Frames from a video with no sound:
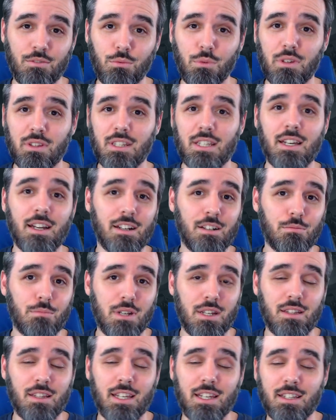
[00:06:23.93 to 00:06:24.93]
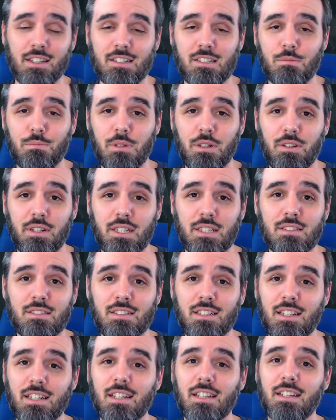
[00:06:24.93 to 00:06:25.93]
of what the Iron Man like
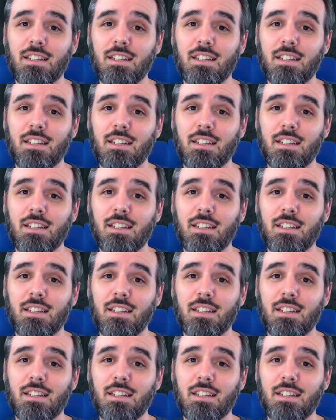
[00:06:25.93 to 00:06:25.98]
experience